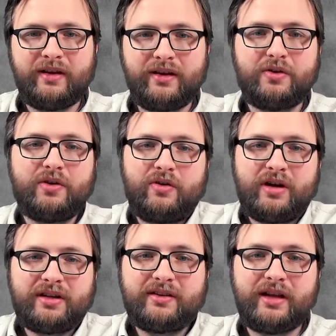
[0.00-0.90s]
or
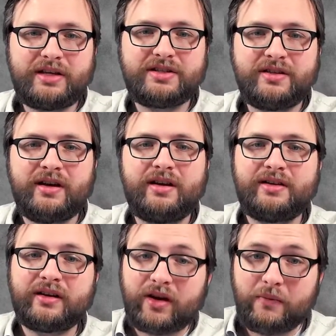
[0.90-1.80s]
at least
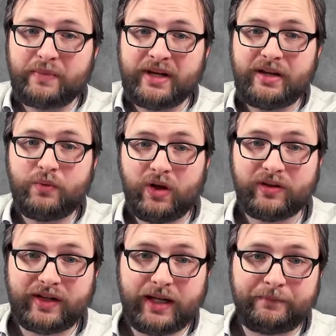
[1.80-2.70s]
the company
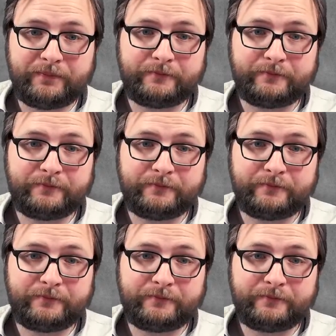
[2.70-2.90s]
Waltham.